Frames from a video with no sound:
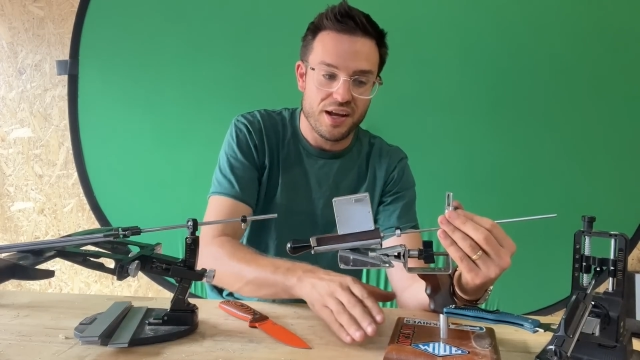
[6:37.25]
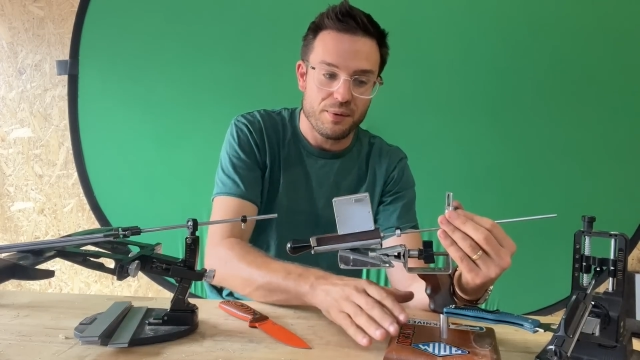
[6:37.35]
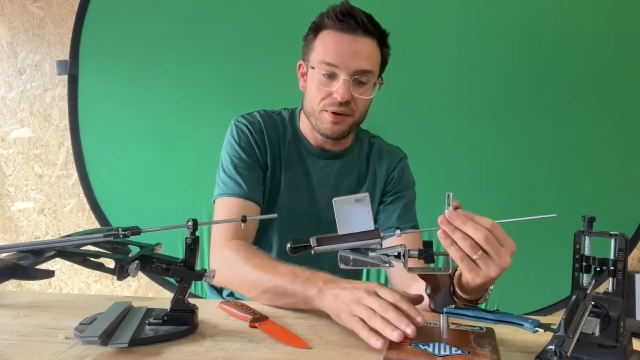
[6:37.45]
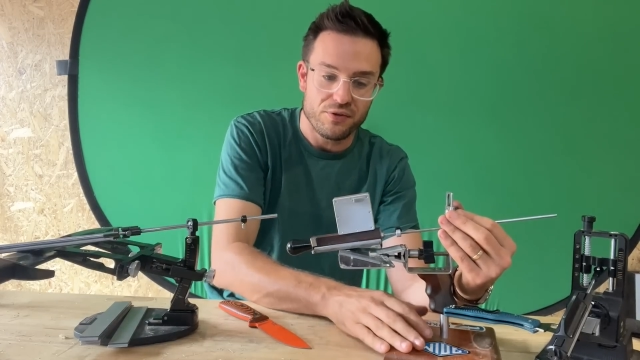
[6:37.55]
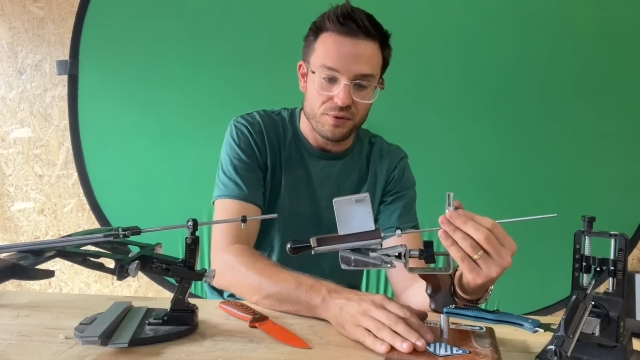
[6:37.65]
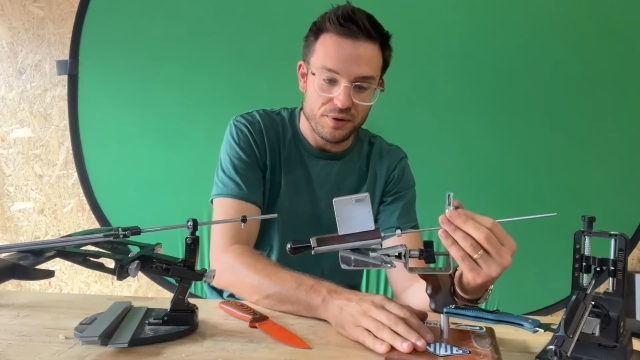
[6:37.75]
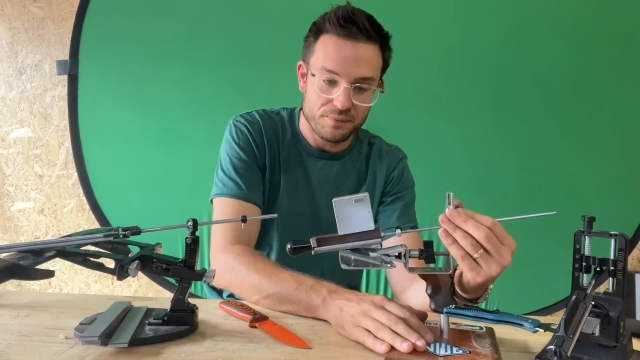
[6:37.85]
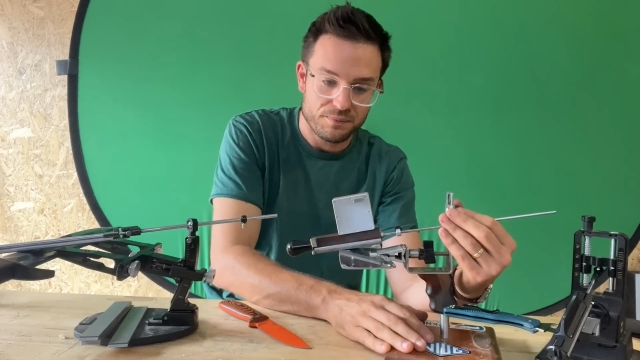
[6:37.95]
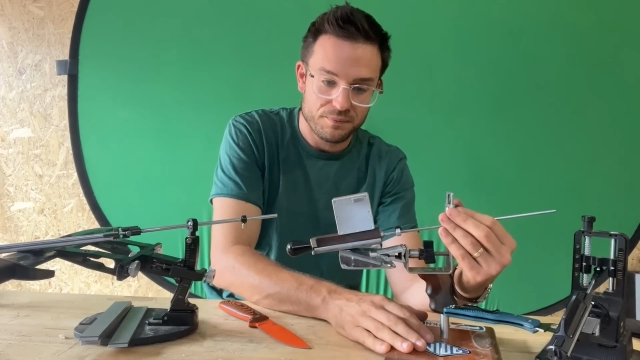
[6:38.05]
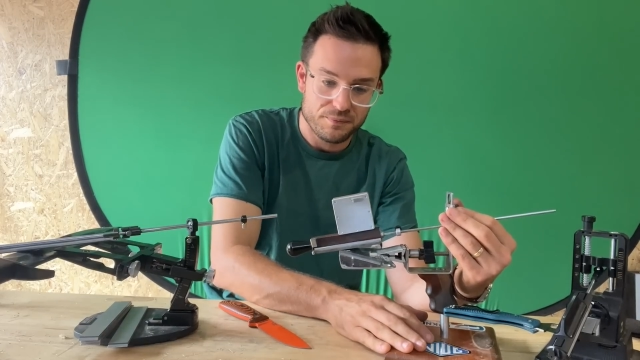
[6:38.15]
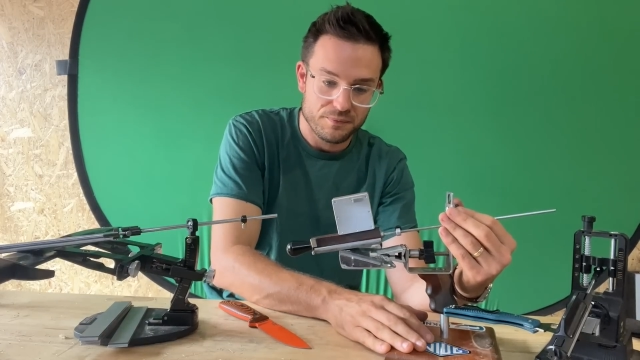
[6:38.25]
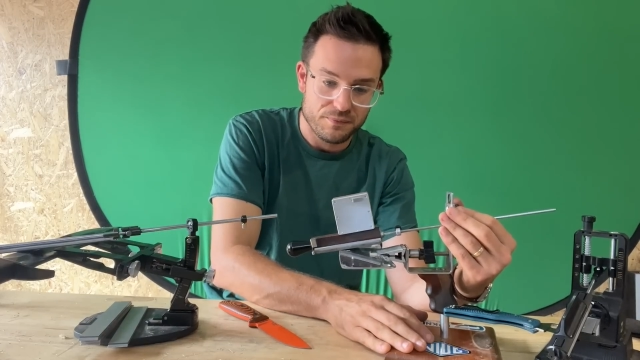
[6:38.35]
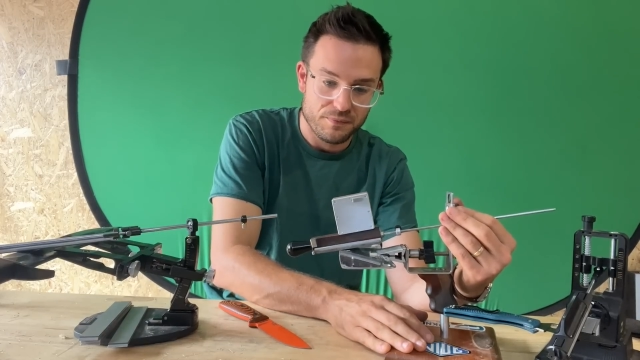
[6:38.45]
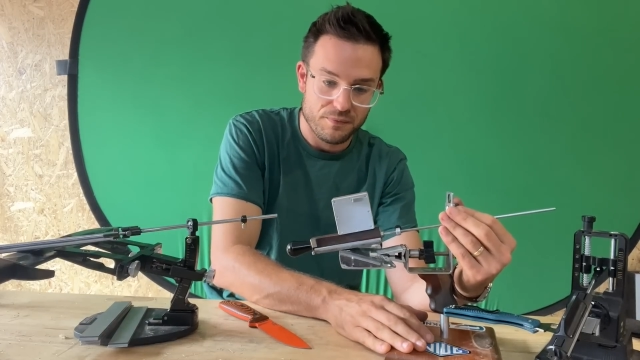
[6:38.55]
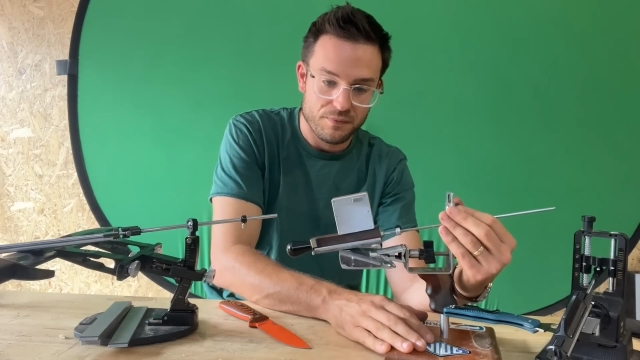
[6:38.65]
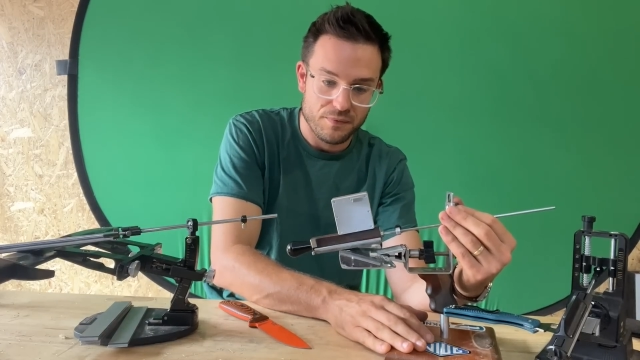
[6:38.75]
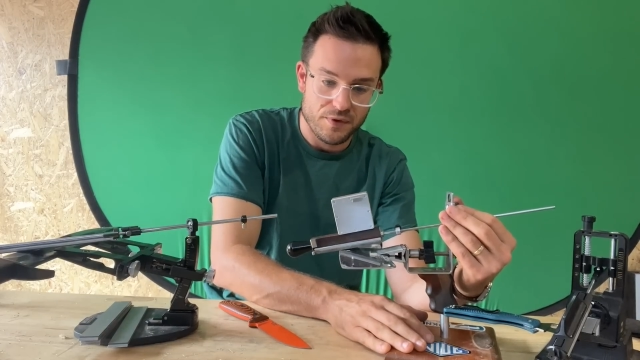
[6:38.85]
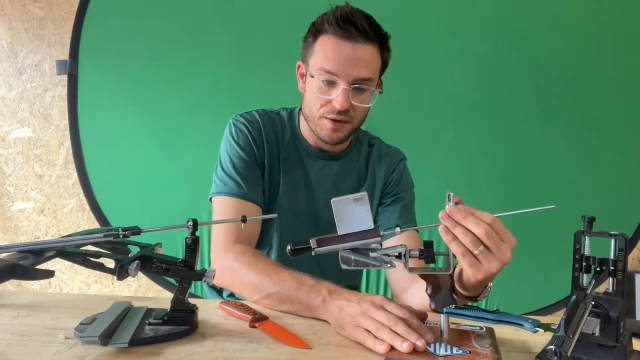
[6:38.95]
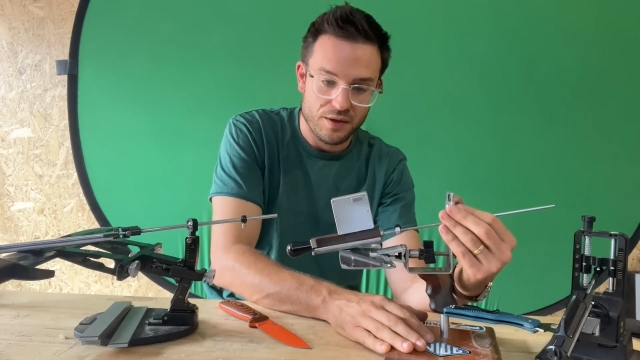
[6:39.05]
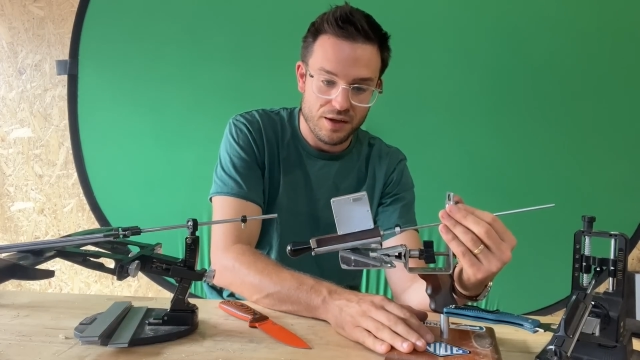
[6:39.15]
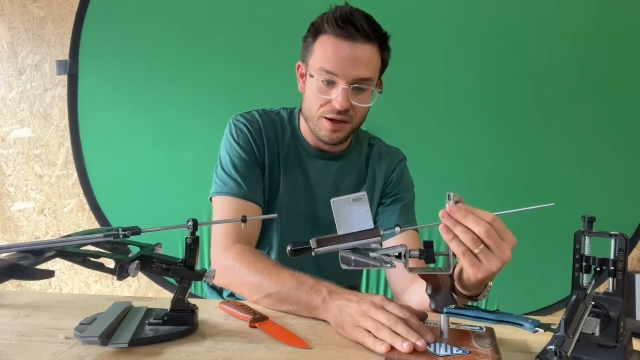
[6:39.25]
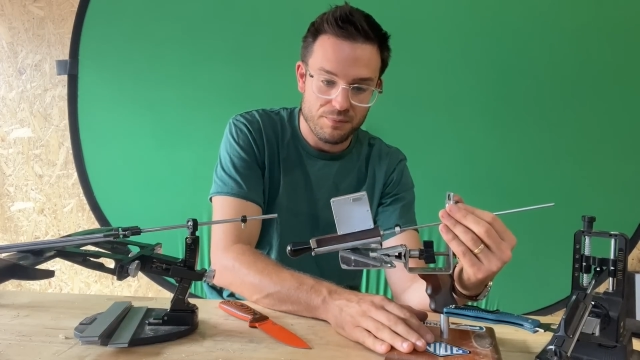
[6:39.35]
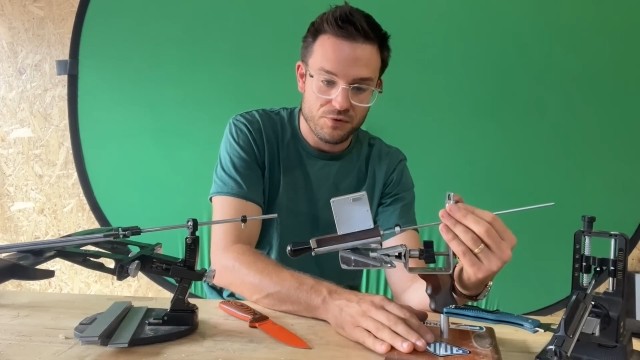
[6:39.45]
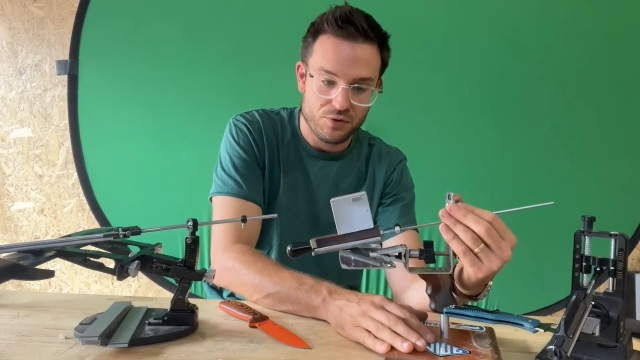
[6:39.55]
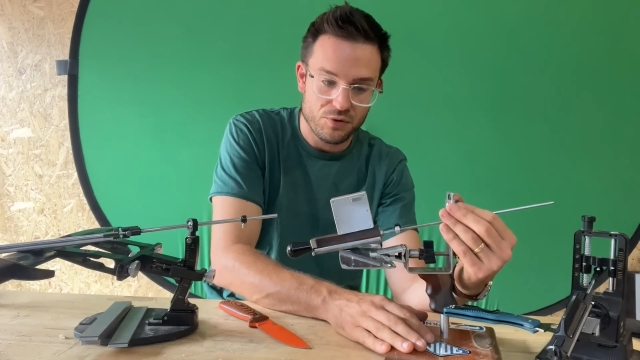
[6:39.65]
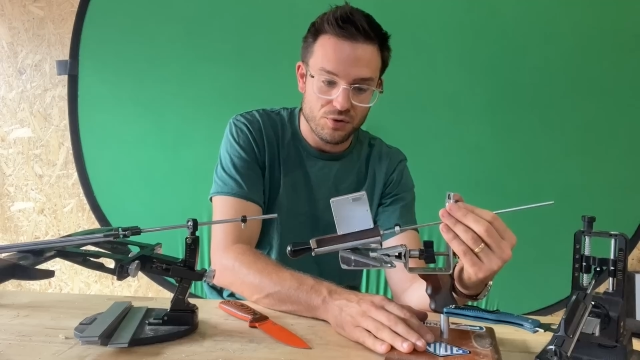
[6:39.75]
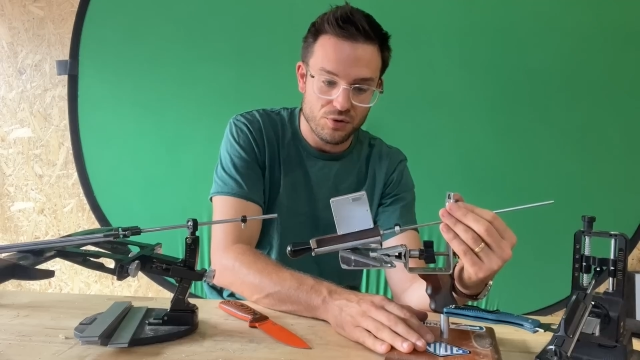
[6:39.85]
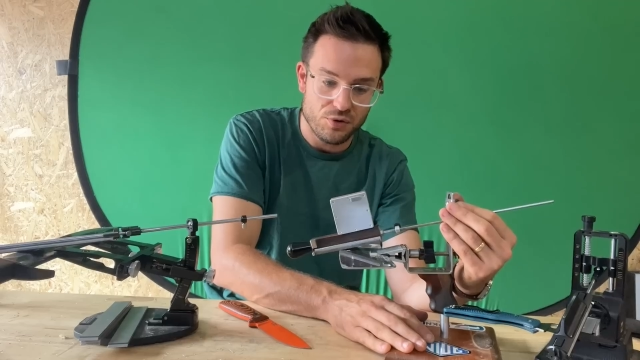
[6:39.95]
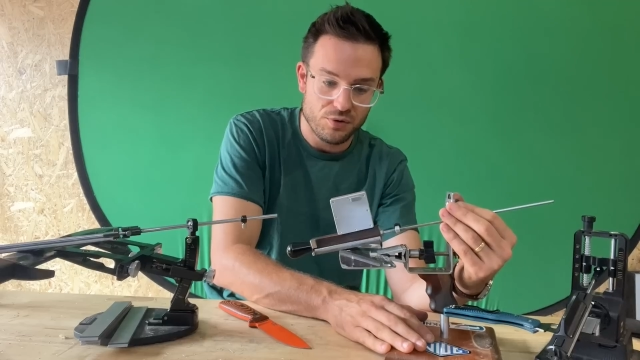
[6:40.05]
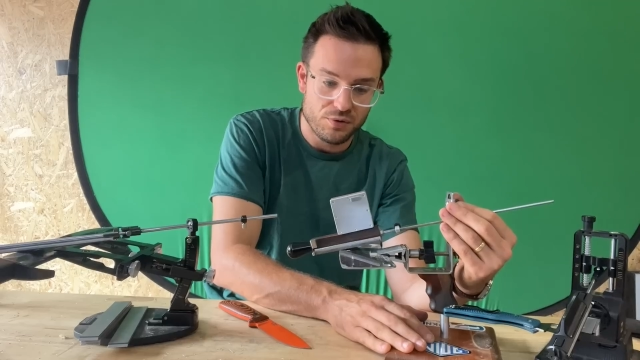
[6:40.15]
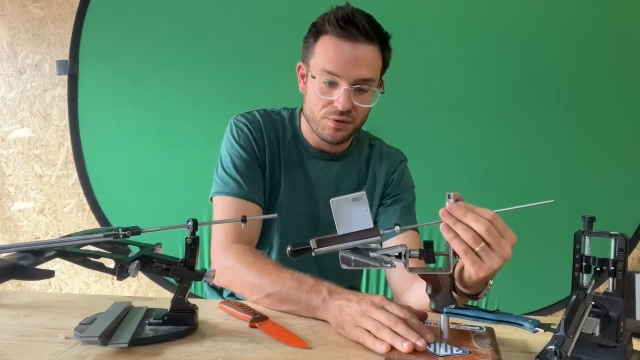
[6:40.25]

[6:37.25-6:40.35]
how I do it. Up to